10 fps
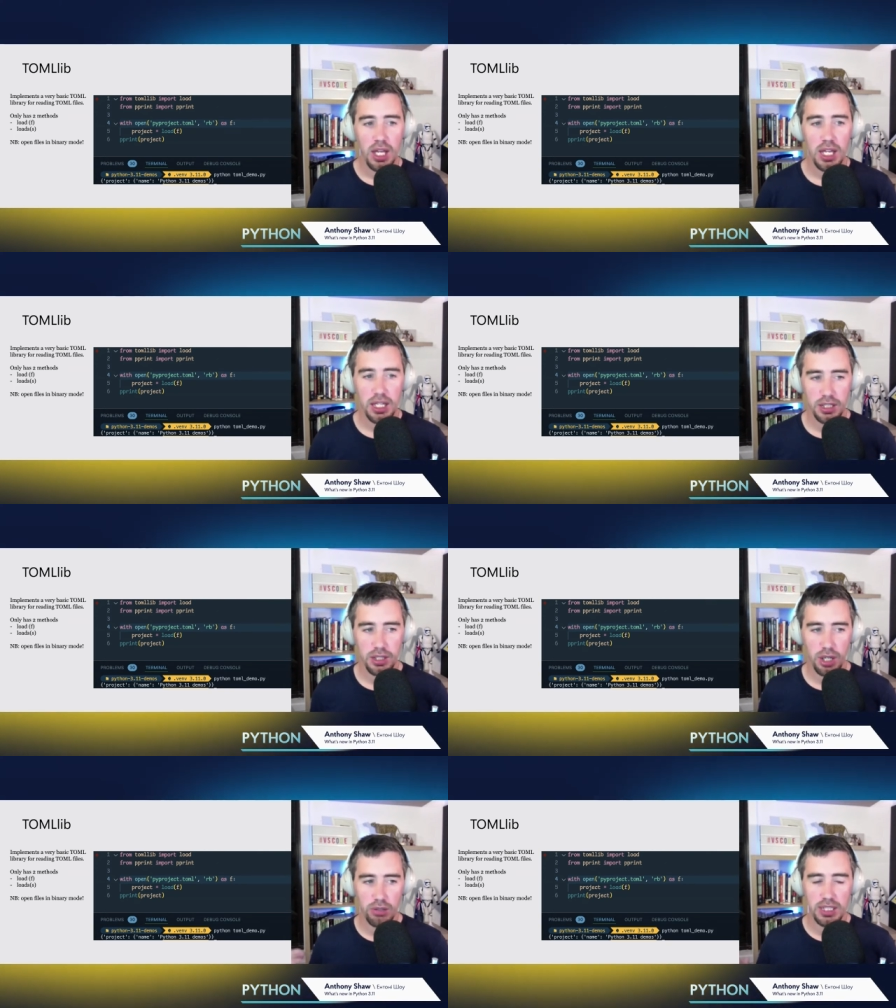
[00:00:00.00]
It can
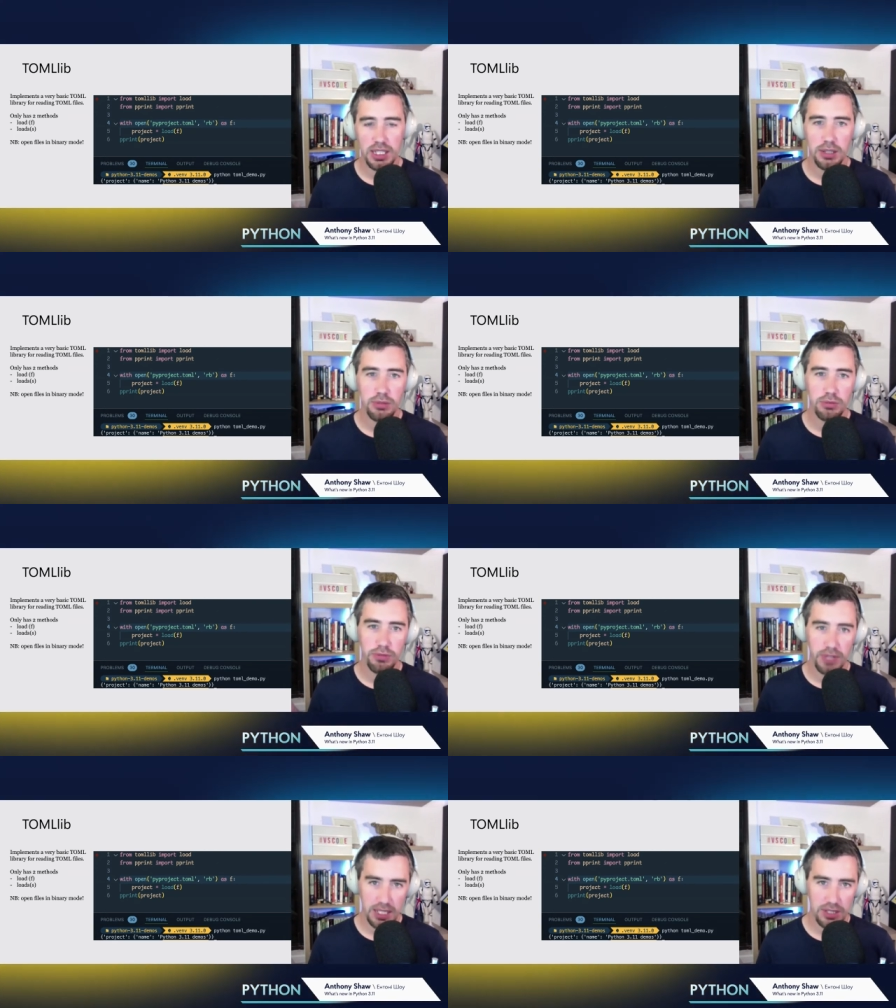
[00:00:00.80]
only
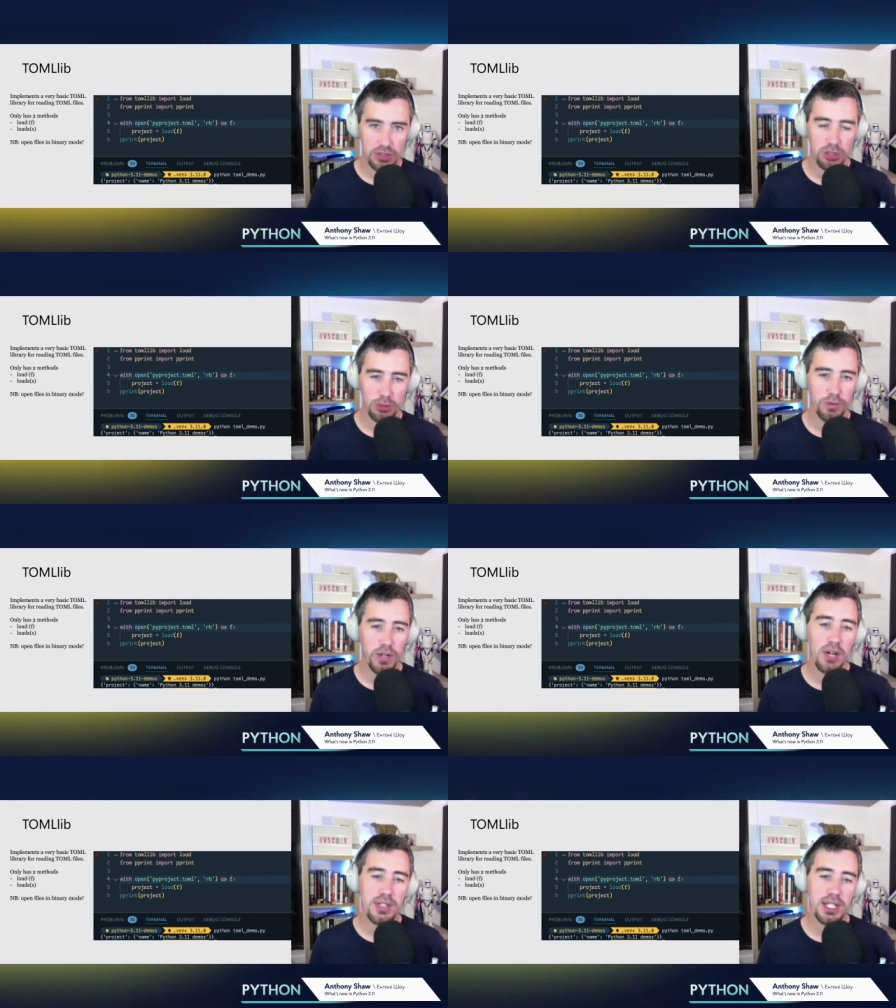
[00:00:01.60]
read TOML
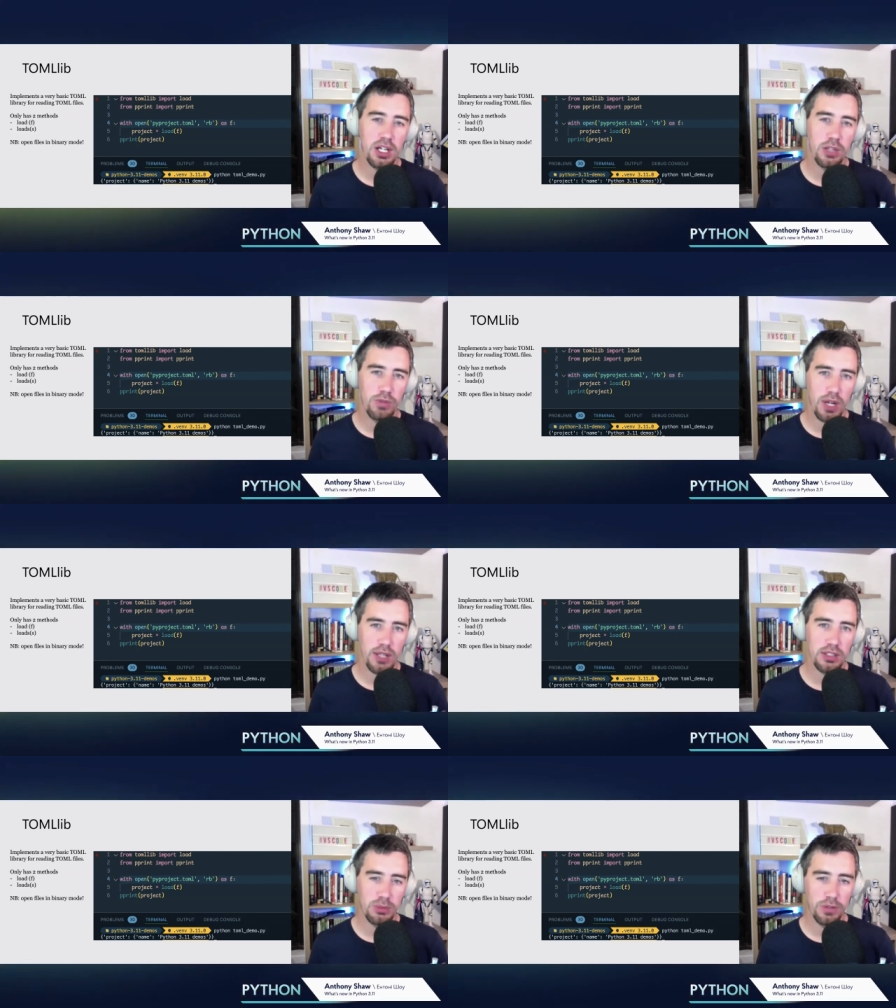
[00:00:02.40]
files. It can't write
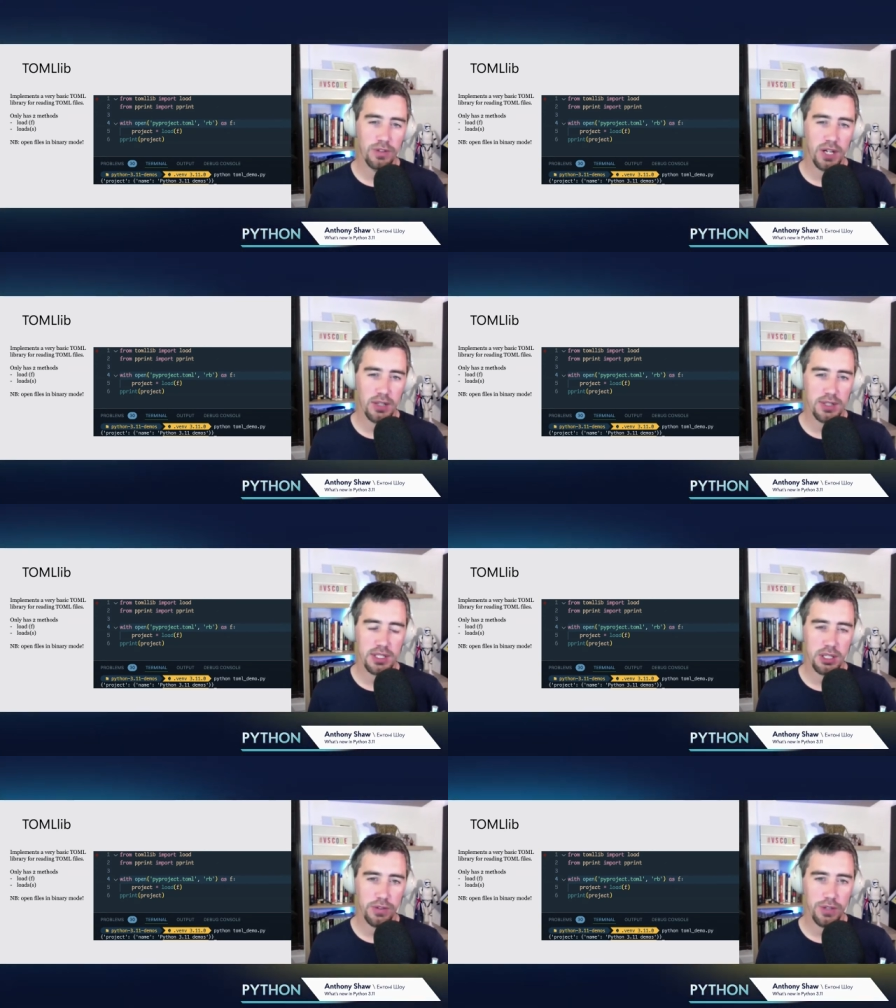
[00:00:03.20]
TOML files.
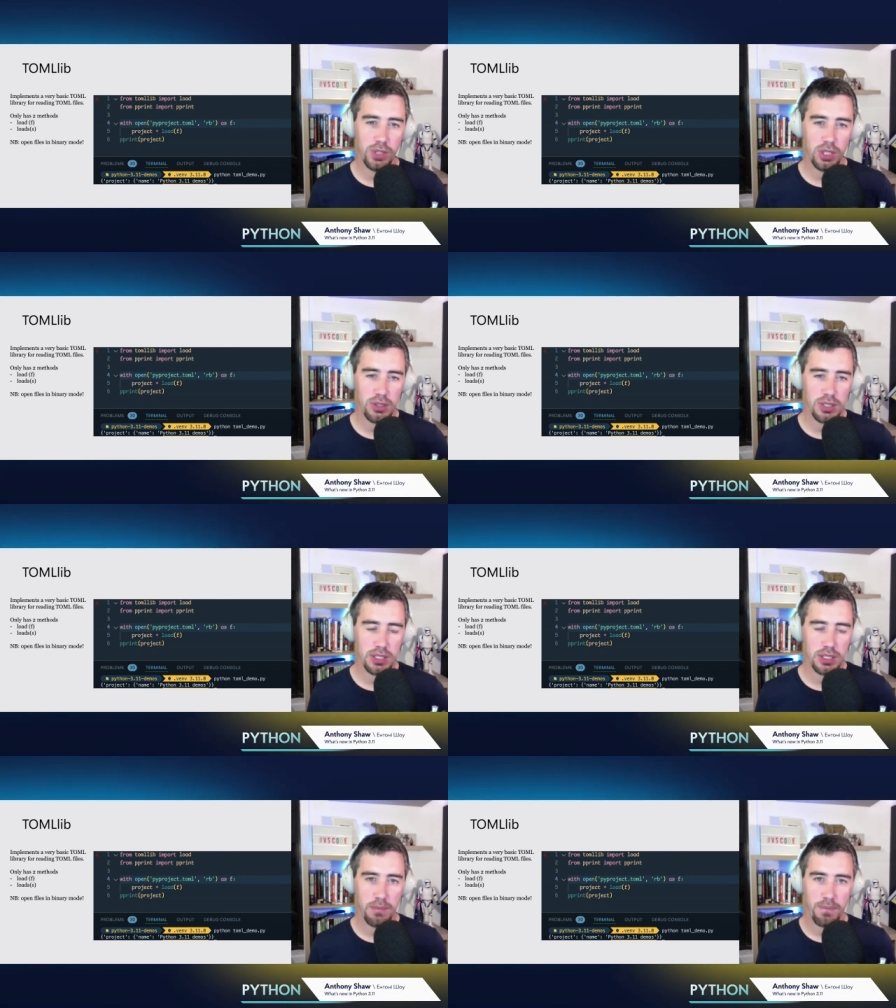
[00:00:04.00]
So if you've
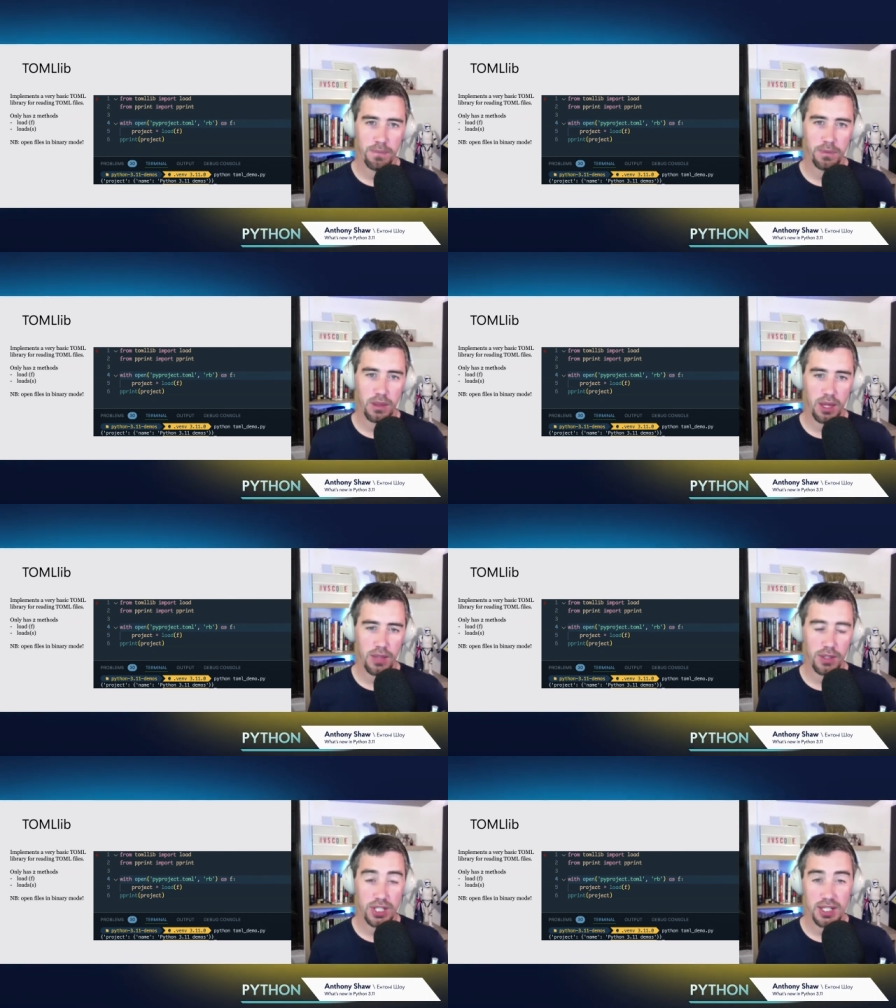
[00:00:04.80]
used uh,
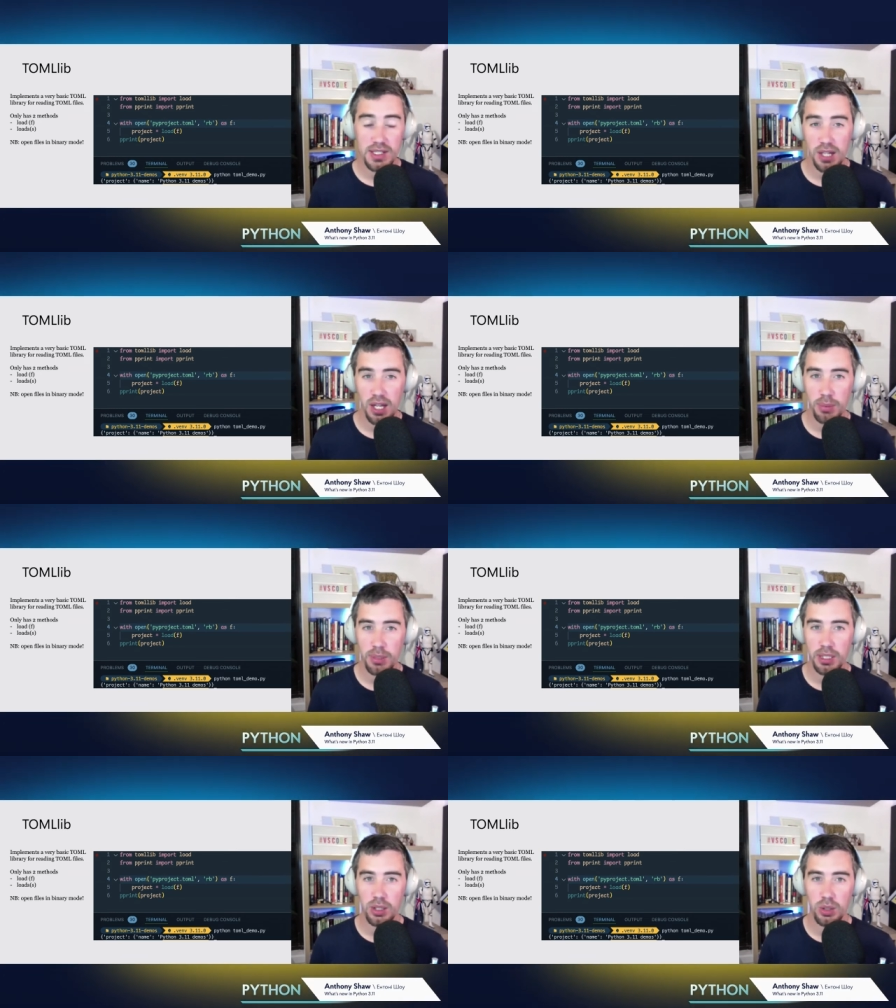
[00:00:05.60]
the JSON
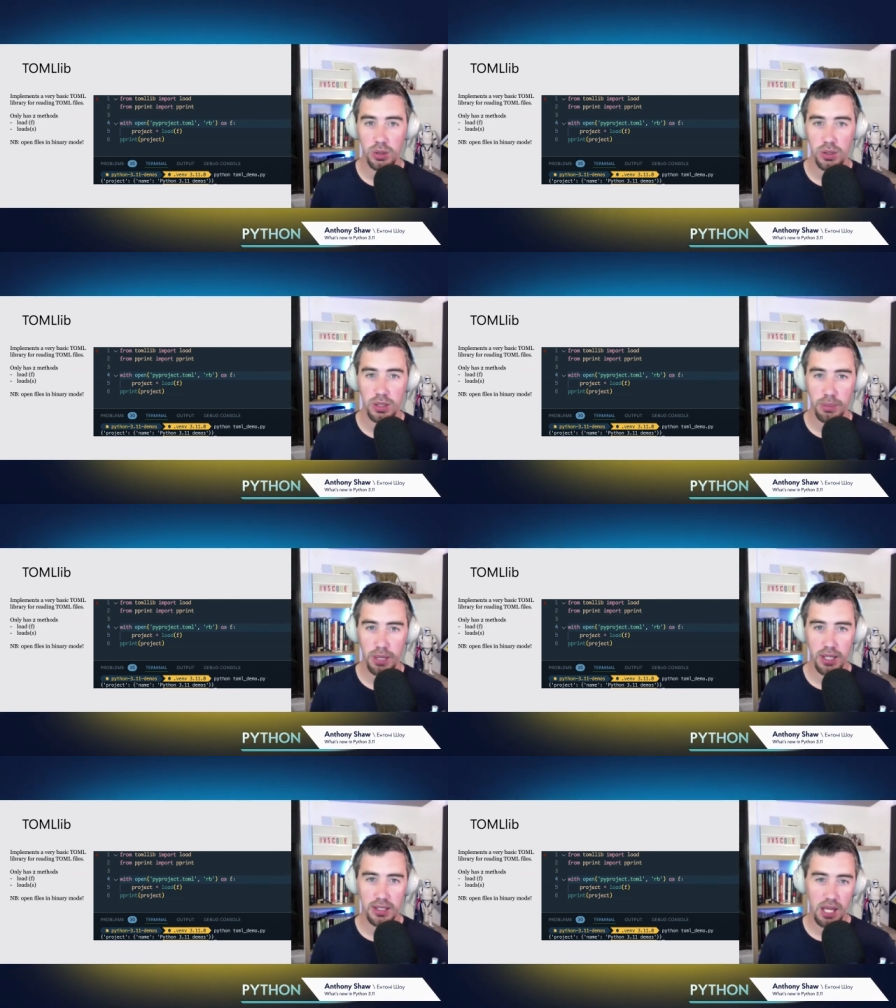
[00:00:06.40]
library or the
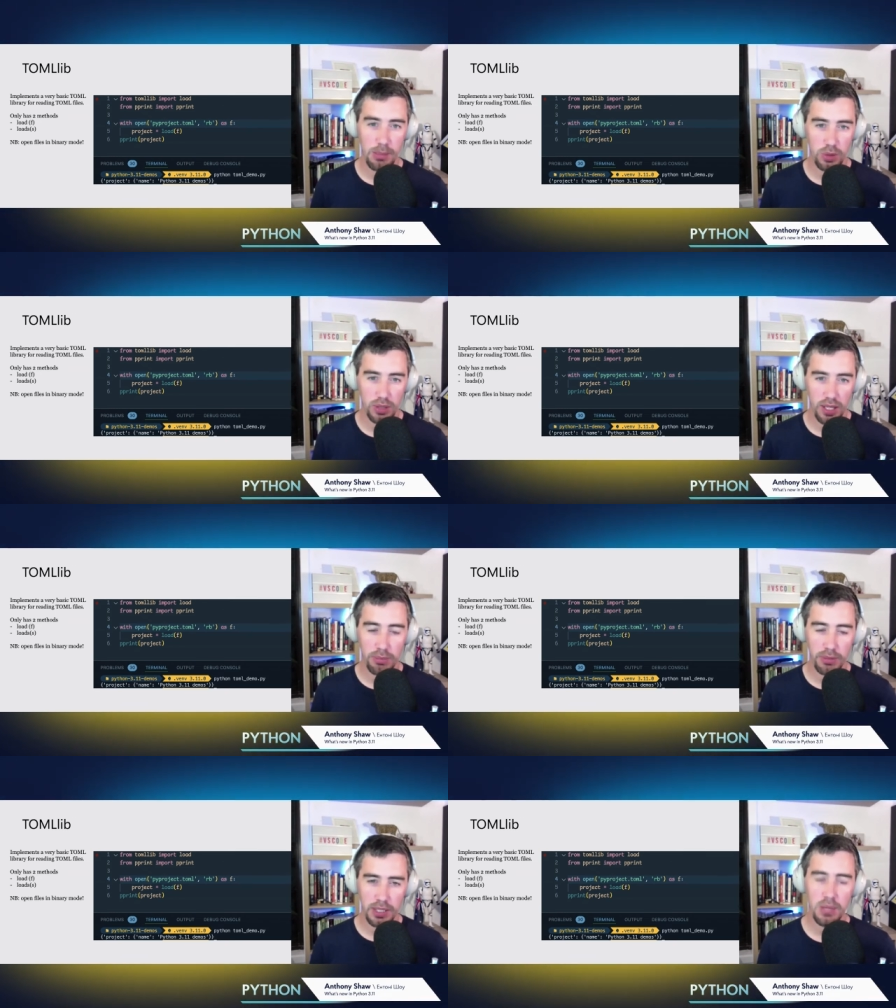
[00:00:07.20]
PyYAML
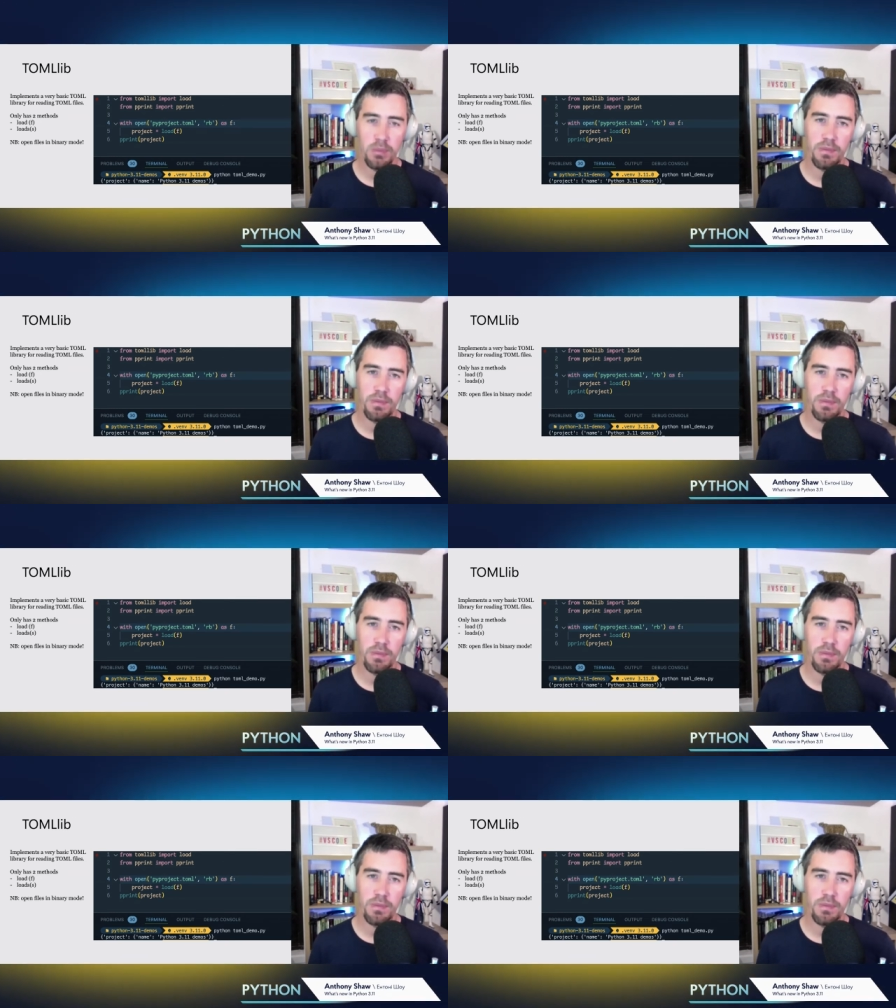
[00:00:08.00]
library,